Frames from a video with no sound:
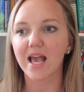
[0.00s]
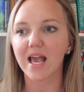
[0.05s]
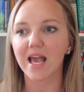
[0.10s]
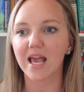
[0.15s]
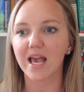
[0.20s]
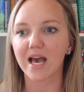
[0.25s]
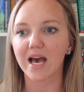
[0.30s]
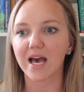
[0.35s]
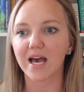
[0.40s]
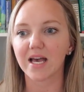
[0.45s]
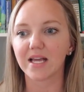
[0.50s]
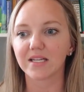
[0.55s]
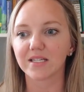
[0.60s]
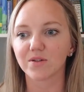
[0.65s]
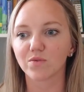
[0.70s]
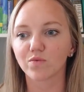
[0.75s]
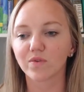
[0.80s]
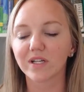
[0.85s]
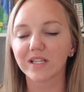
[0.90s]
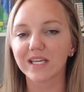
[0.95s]
and
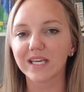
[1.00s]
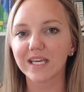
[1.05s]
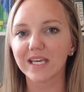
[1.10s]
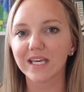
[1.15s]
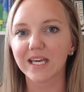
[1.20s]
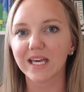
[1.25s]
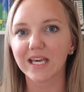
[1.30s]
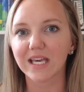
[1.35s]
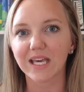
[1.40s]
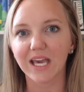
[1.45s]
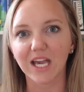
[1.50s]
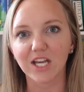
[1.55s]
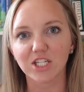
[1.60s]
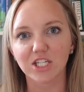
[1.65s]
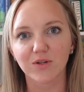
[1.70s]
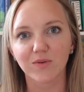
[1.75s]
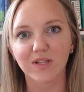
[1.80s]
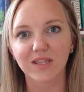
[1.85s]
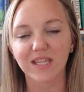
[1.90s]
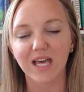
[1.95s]
really
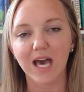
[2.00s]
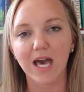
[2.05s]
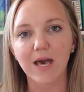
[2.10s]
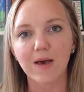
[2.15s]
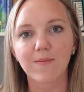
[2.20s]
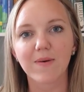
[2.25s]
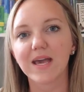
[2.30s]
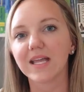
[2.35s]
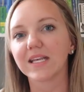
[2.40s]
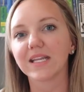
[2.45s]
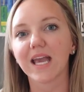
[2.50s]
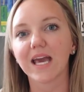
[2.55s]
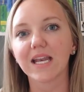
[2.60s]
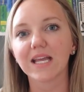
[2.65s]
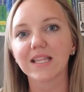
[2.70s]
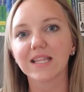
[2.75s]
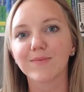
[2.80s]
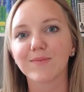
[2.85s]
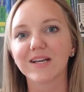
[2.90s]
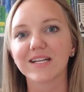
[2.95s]
engaging with them and
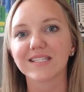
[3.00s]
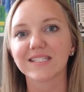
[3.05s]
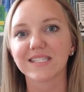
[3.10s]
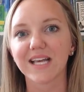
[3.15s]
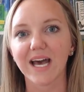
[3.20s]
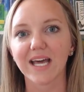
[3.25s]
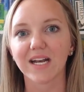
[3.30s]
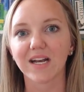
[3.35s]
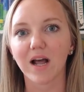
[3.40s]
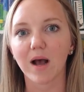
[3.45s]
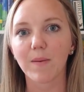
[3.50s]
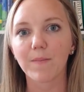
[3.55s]
getting them excited